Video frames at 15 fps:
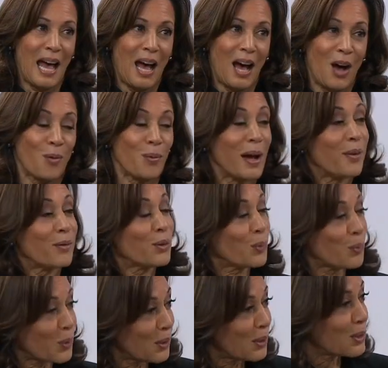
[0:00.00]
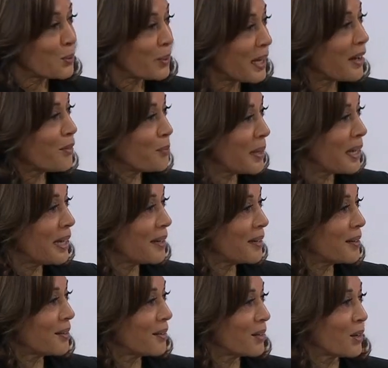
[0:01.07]
Around the world, we have
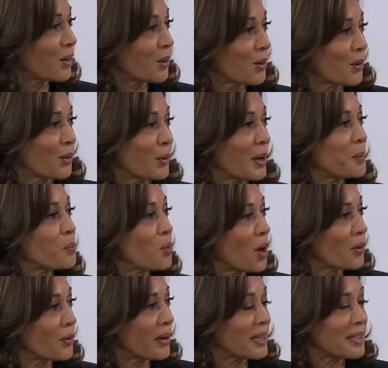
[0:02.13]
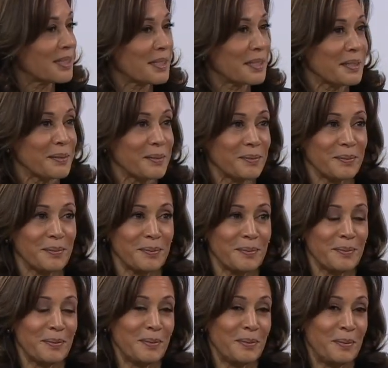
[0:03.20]
made great progress.
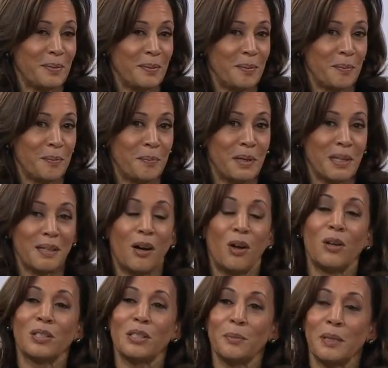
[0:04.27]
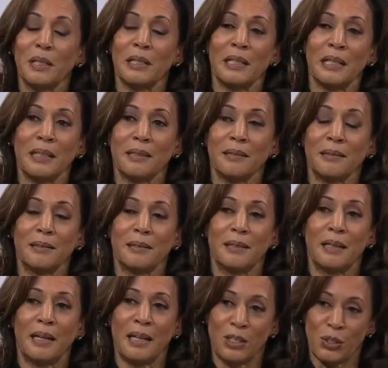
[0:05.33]
But ultimately,
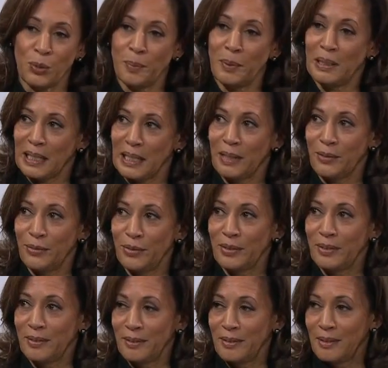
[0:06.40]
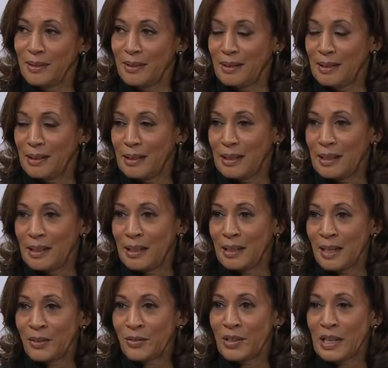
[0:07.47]
I do believe
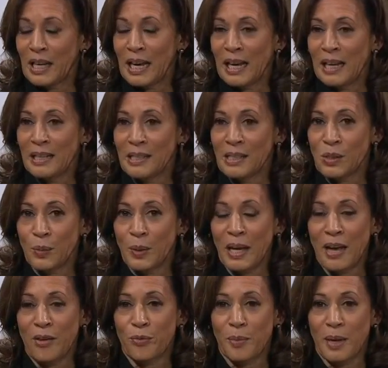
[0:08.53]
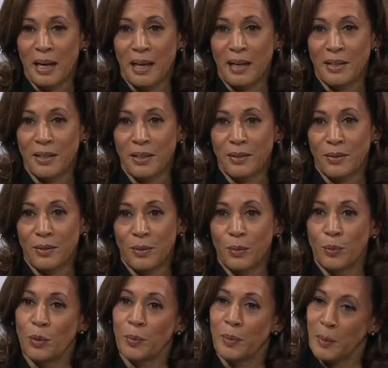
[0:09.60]
none of the gains we have made
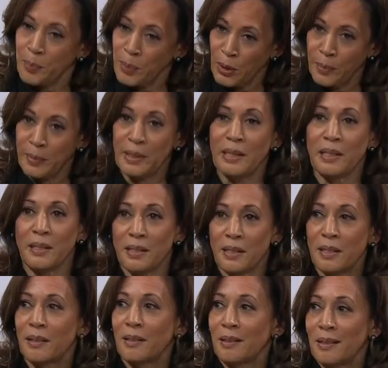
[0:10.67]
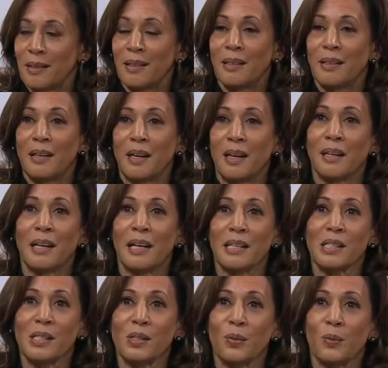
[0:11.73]
will be permanent
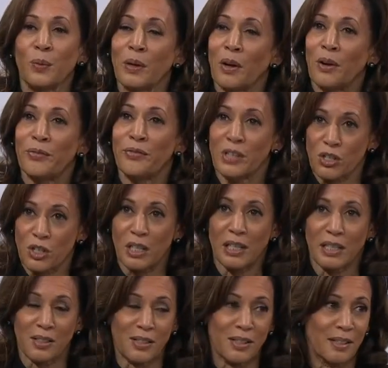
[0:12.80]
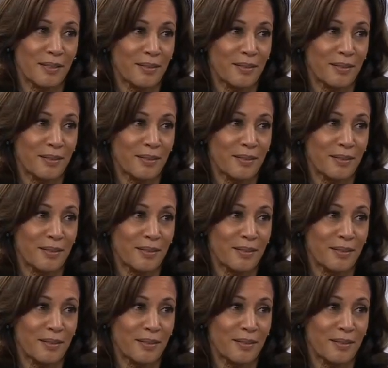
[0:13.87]
unless we are vigilant.